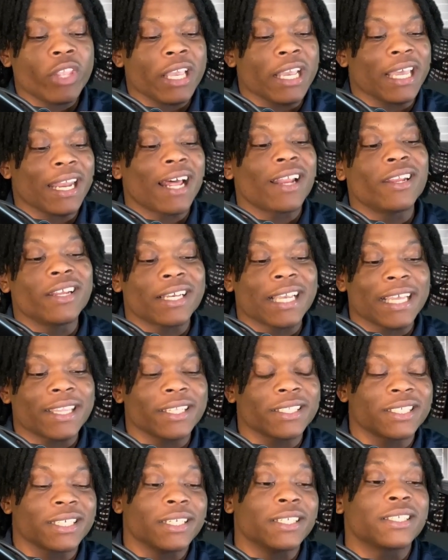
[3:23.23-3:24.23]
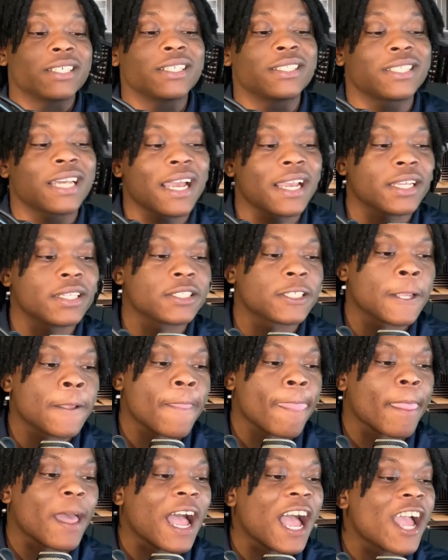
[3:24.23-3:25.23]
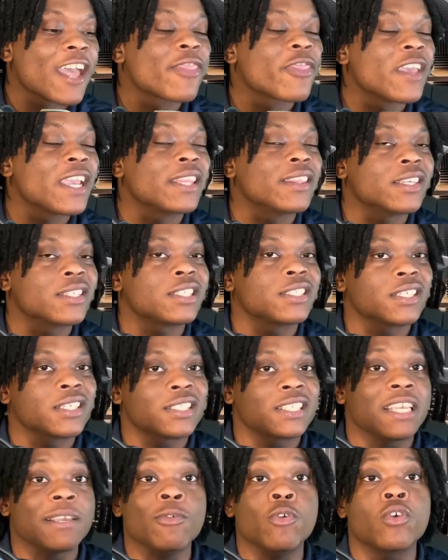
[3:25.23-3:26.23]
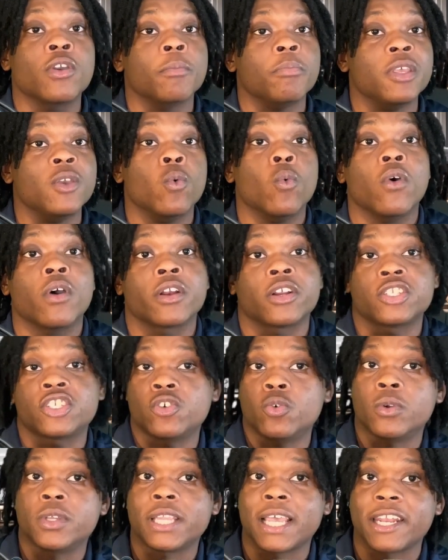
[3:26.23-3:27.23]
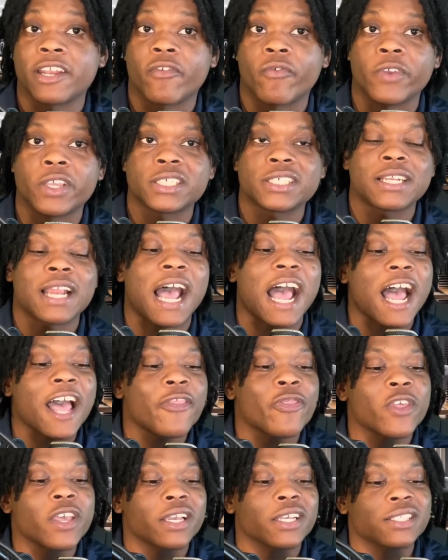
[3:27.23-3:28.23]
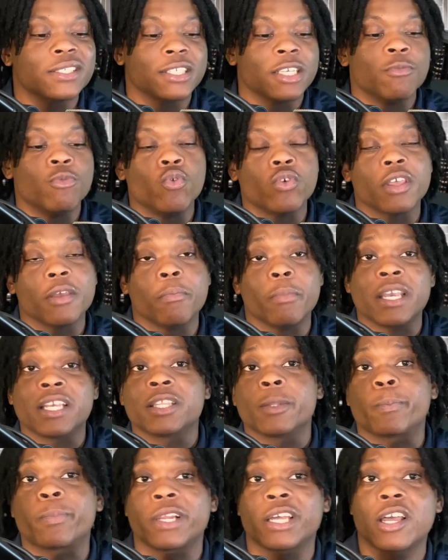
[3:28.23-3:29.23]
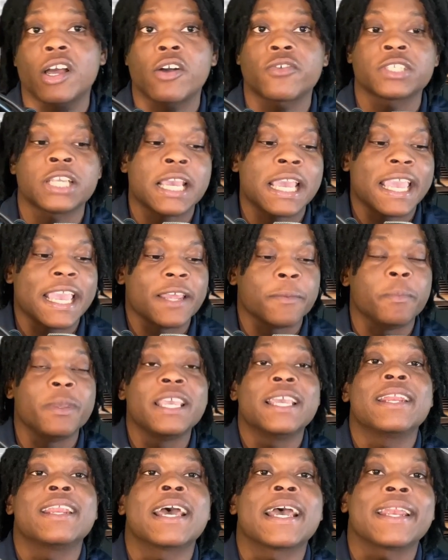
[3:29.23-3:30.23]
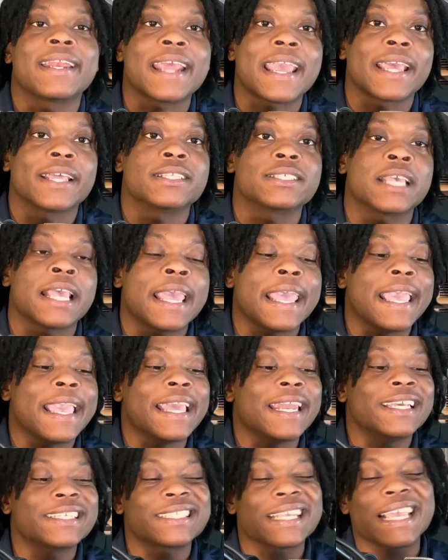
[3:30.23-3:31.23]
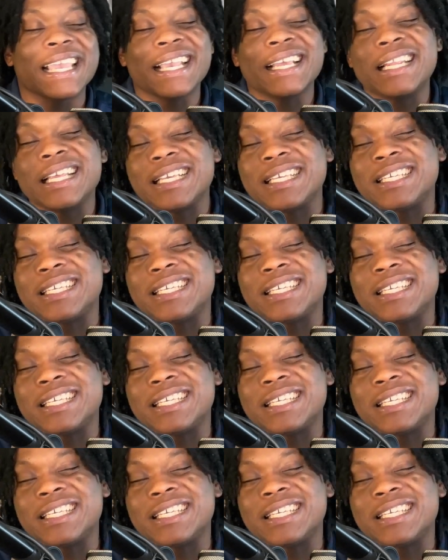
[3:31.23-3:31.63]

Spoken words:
and I look at the Tennessee Titans, I think this is a team who could be 1 or 2 in that division. I think a team who could make the playoffs and be in that dance. And it's any